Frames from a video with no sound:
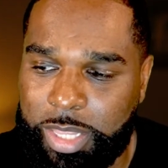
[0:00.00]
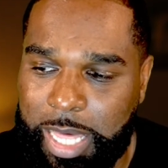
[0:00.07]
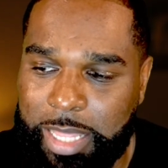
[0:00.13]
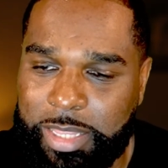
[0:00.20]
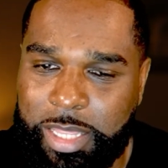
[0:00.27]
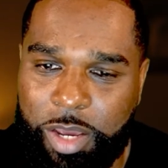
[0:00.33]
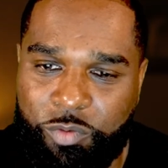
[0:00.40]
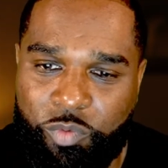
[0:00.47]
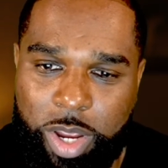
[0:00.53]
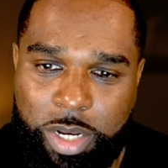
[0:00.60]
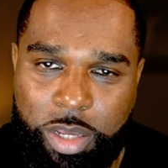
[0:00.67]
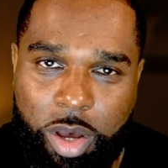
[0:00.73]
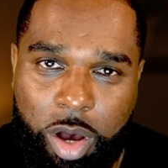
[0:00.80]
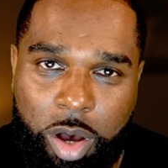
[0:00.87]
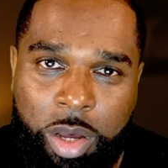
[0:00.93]
that their
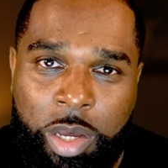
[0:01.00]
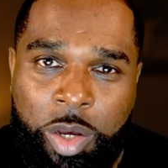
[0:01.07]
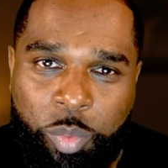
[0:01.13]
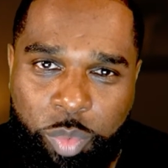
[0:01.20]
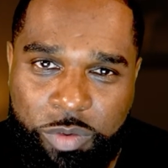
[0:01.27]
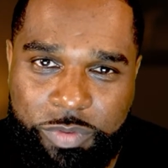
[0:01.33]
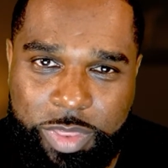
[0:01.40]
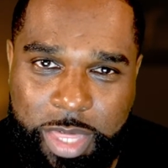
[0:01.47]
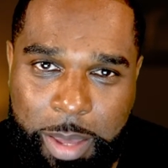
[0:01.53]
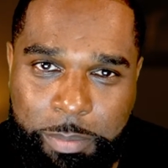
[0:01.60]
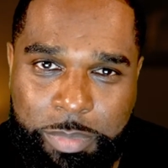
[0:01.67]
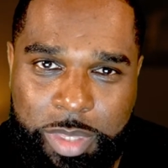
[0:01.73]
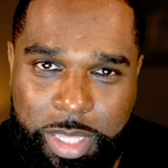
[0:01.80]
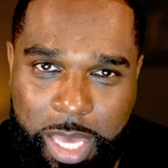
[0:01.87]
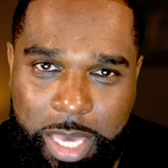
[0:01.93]
red car with
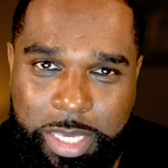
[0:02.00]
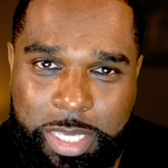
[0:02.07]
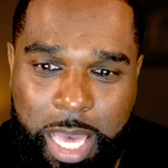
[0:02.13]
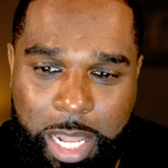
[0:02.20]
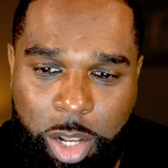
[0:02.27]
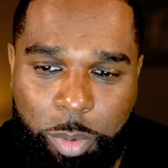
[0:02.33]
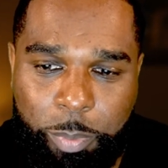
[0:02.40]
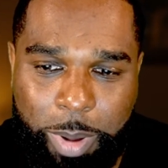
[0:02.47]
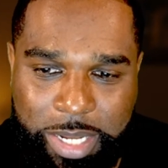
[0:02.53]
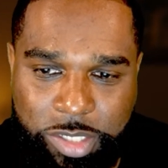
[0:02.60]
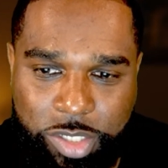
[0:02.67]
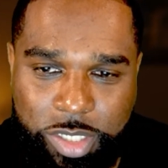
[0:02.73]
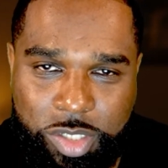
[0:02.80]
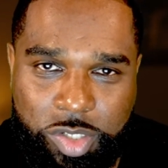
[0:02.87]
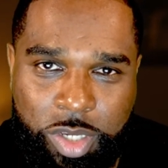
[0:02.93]
them their yellow
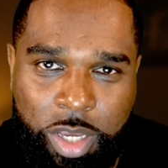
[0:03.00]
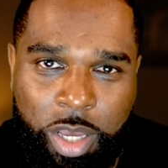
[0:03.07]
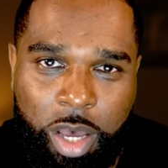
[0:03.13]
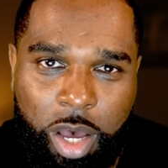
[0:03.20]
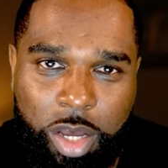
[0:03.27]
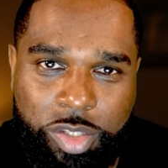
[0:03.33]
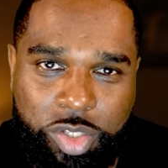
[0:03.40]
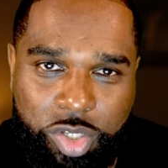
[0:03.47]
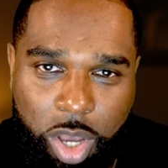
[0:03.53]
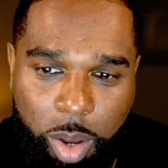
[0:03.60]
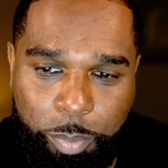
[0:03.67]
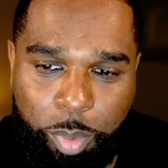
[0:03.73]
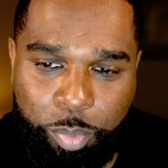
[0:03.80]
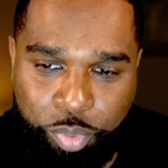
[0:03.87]
badges atop.